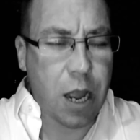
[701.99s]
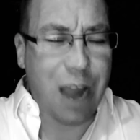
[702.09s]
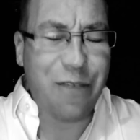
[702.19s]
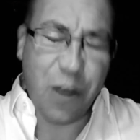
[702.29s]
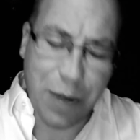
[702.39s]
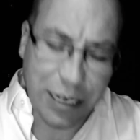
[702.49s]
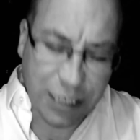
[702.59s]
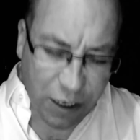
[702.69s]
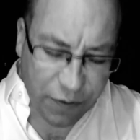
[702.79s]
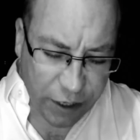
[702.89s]
I found
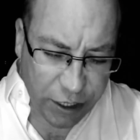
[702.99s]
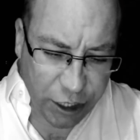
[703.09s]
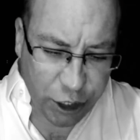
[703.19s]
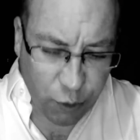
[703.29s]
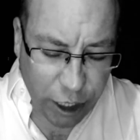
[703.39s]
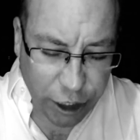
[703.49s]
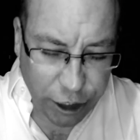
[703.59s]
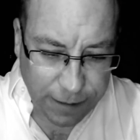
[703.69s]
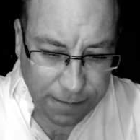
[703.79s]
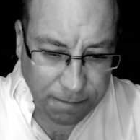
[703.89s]
myself in a
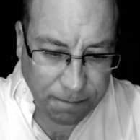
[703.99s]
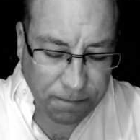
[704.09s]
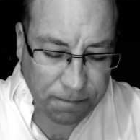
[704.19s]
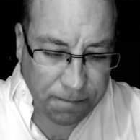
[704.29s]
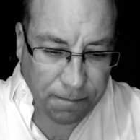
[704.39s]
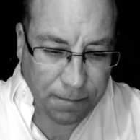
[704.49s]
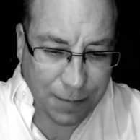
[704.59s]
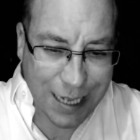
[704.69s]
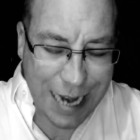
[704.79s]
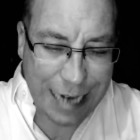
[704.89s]
situation
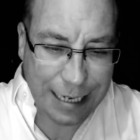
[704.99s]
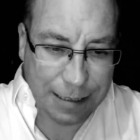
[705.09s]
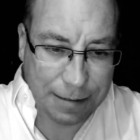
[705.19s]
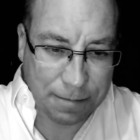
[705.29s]
that